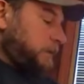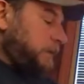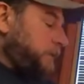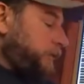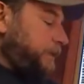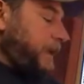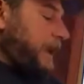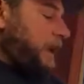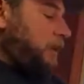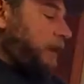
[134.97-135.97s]
So
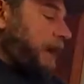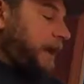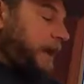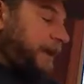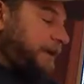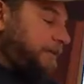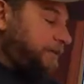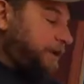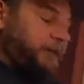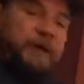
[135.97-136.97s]
now
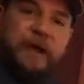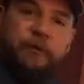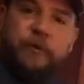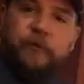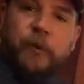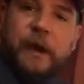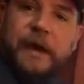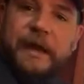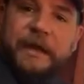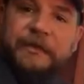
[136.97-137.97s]
I've gotten rid of
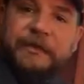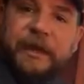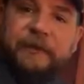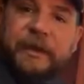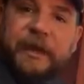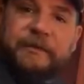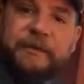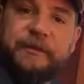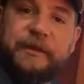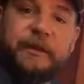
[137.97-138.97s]
y, I just have
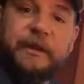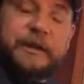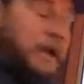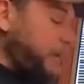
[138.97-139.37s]
x's here, and now